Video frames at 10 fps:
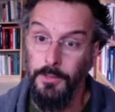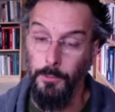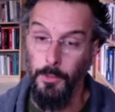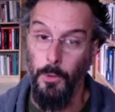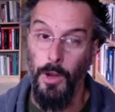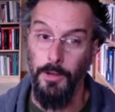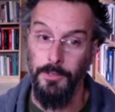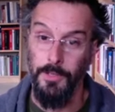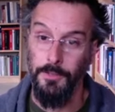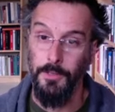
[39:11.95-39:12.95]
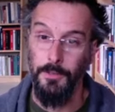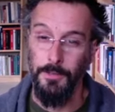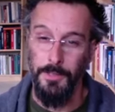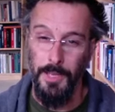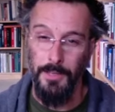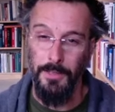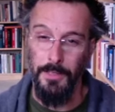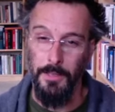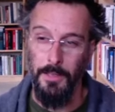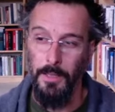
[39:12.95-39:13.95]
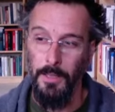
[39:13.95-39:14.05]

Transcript: It requires us understanding